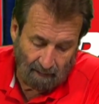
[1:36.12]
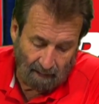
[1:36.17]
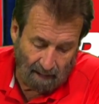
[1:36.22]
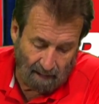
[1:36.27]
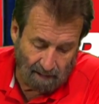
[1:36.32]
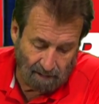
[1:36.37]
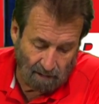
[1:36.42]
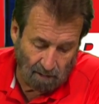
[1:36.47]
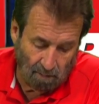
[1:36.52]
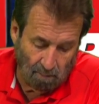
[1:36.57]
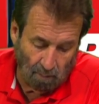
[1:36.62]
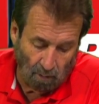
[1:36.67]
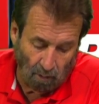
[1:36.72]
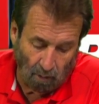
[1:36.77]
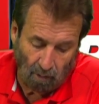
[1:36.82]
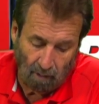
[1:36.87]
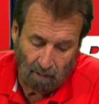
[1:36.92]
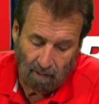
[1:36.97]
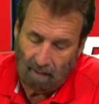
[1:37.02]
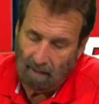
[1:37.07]
Hassan
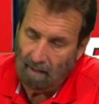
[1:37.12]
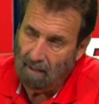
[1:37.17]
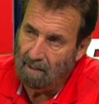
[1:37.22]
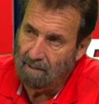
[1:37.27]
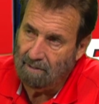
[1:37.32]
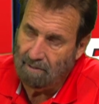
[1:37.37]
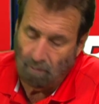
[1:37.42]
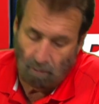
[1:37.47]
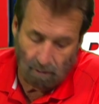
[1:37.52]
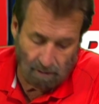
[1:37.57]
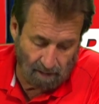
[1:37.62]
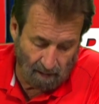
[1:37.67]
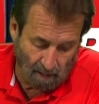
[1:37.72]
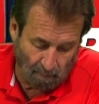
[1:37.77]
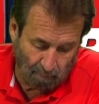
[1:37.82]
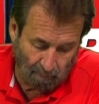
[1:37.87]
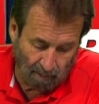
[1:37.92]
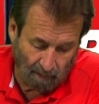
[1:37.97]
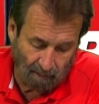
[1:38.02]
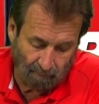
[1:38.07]
Maul, a guy who's always
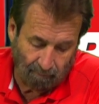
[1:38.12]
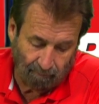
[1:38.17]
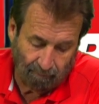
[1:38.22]
up there.